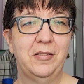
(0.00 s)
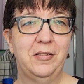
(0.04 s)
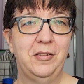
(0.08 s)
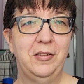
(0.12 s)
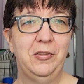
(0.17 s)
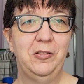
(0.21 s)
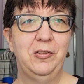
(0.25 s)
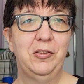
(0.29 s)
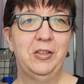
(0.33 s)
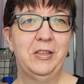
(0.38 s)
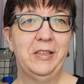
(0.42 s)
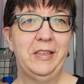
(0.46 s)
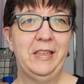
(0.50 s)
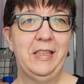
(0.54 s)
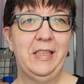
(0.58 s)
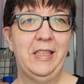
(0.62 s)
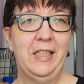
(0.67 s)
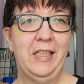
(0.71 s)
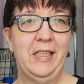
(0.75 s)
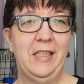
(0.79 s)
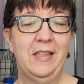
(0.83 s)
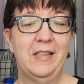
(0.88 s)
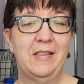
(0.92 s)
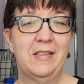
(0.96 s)
Usually
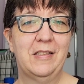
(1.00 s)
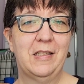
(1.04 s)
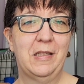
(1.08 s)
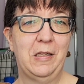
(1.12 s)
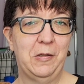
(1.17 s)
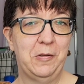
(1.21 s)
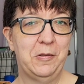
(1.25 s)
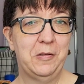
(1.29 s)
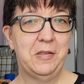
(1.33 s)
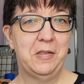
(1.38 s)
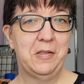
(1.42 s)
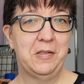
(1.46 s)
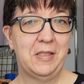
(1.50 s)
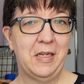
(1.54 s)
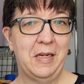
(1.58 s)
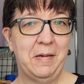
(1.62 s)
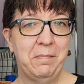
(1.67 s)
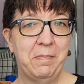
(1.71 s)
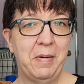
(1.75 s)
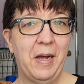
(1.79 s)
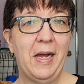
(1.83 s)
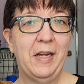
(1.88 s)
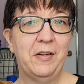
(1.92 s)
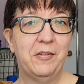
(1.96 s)
it's close to St.
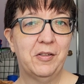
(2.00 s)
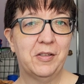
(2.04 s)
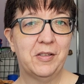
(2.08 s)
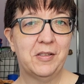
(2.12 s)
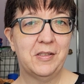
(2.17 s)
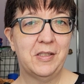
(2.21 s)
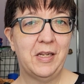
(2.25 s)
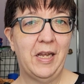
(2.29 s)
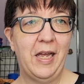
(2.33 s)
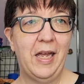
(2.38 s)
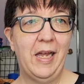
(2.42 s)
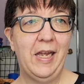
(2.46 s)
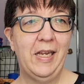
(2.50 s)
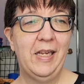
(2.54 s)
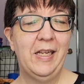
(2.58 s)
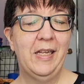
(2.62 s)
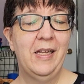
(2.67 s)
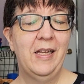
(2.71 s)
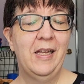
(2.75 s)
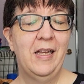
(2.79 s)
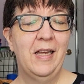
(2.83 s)
Patrick's Day.